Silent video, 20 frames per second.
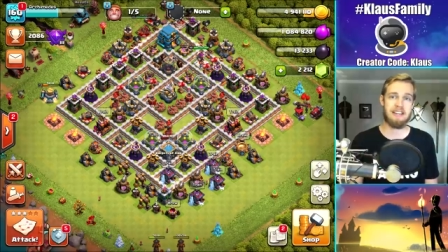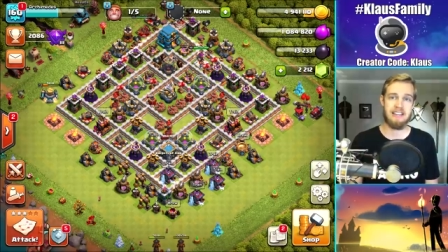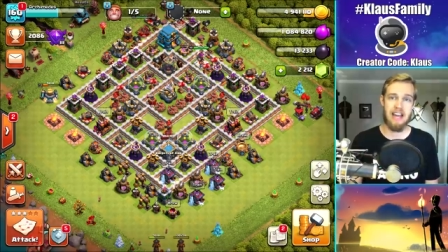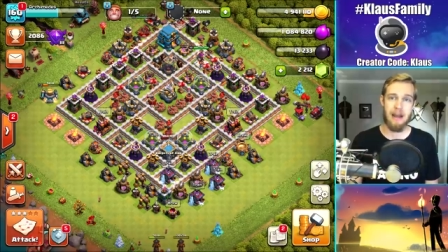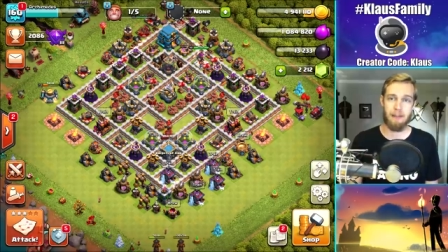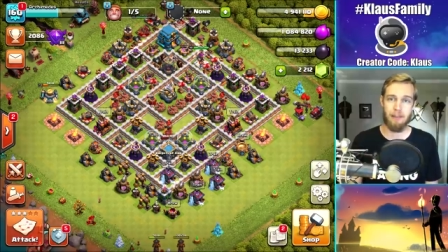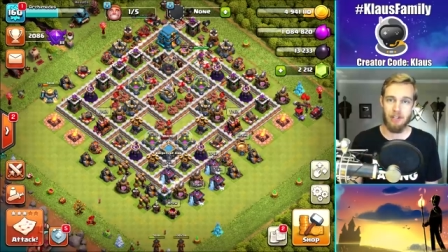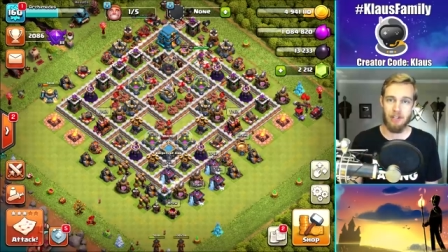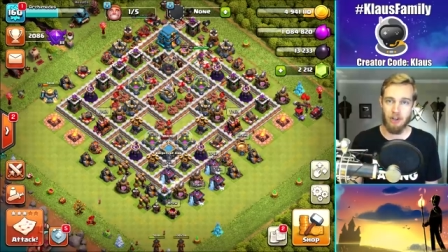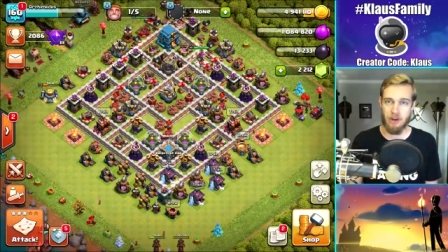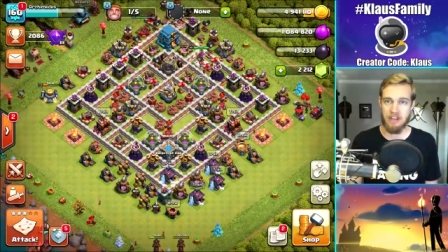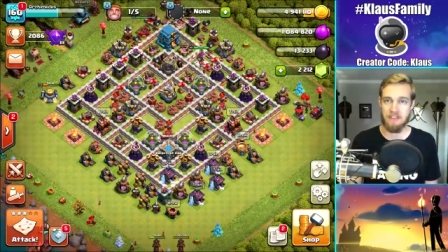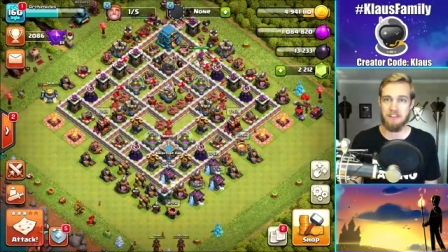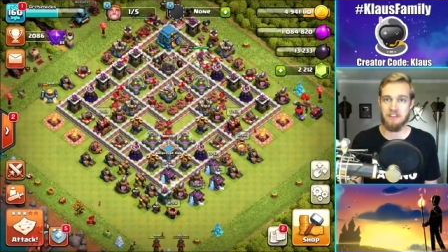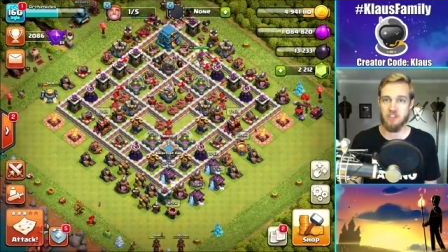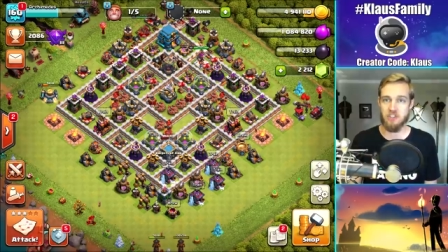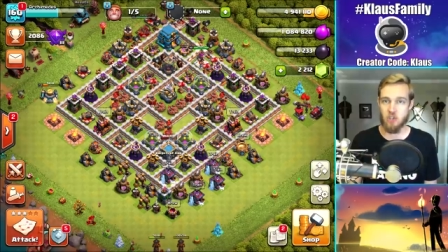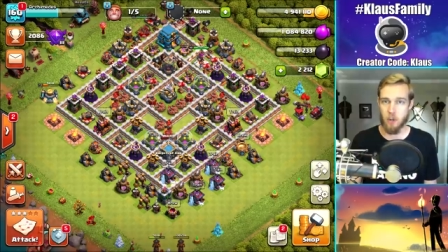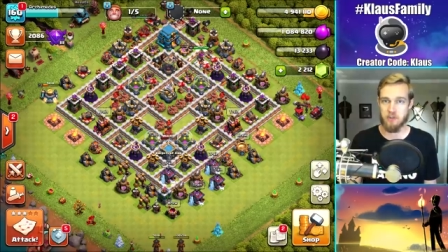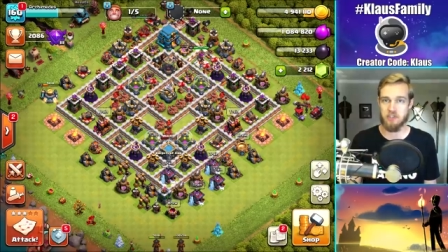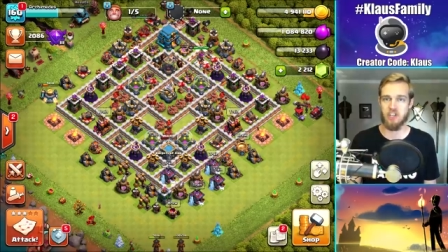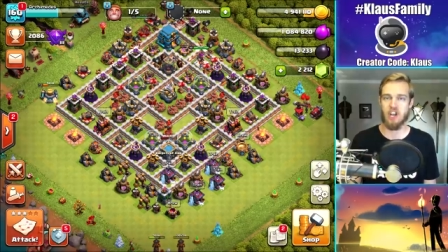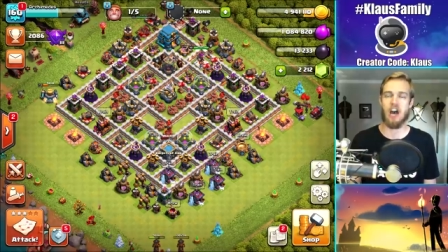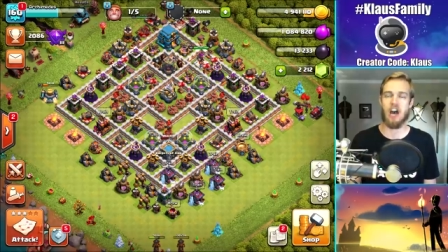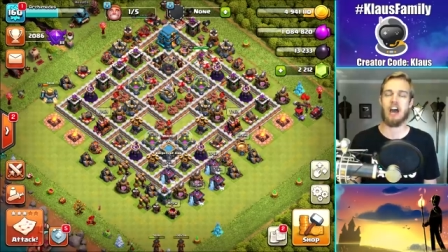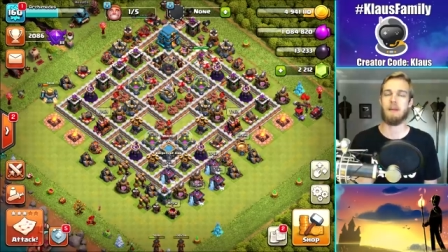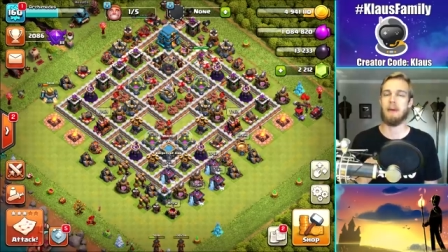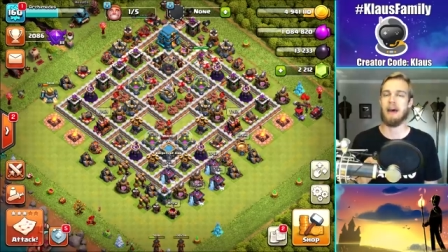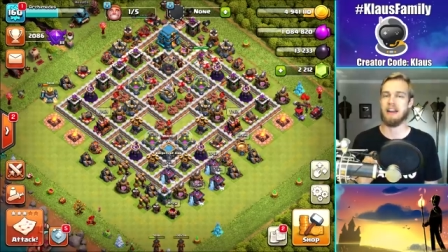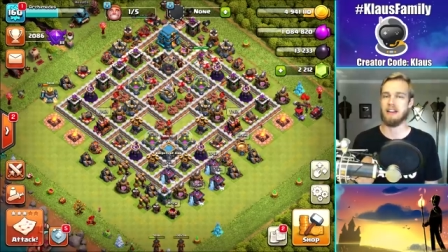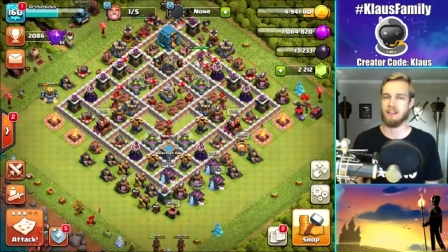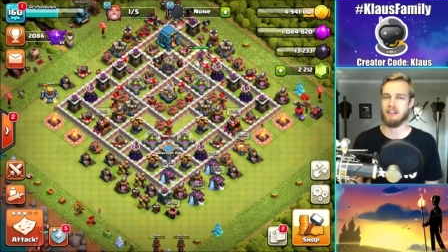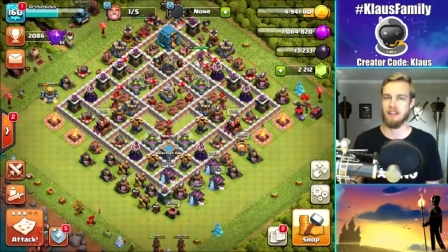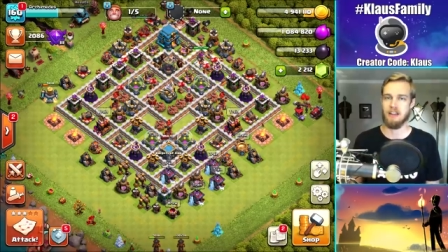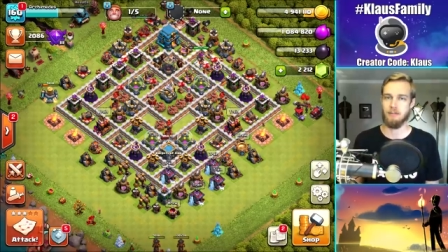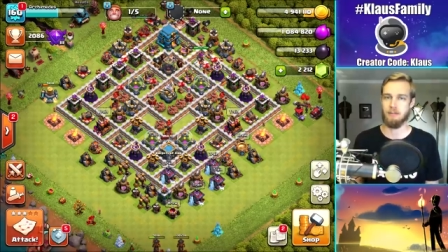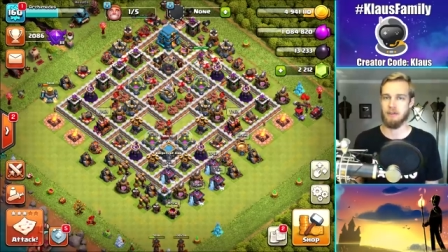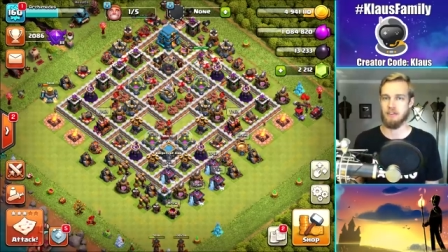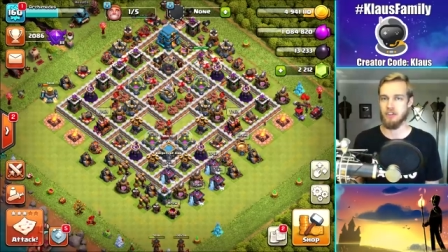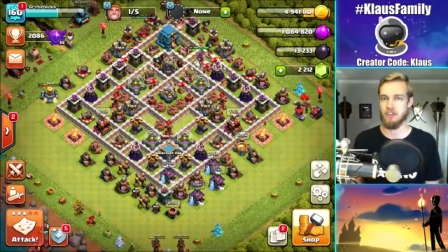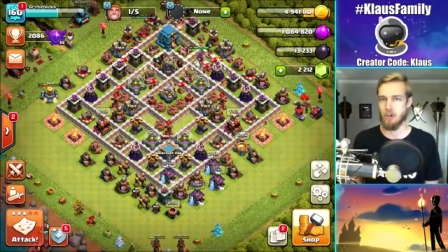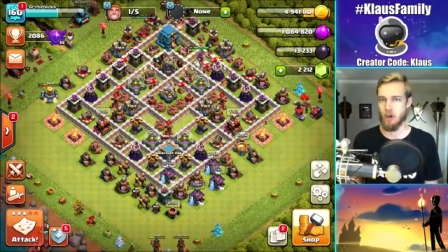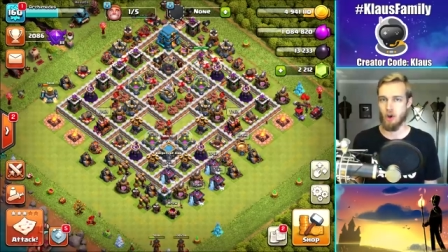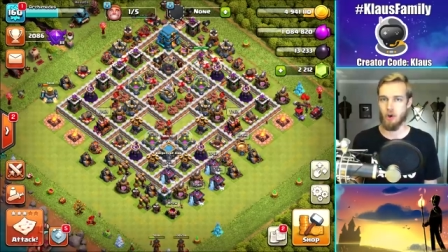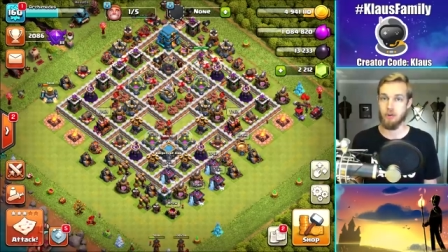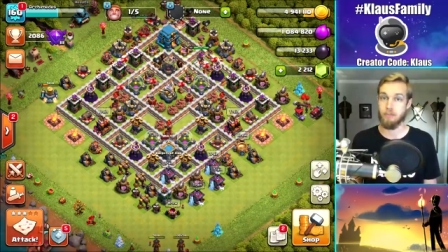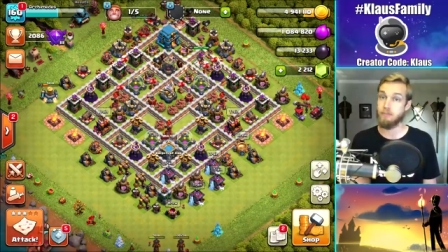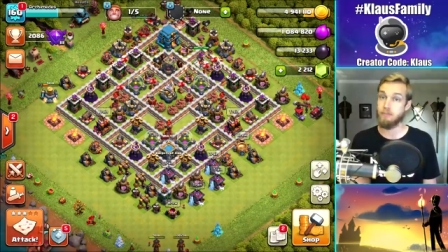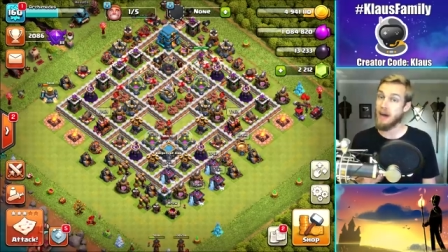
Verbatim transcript: down below in the description to automatically input the code.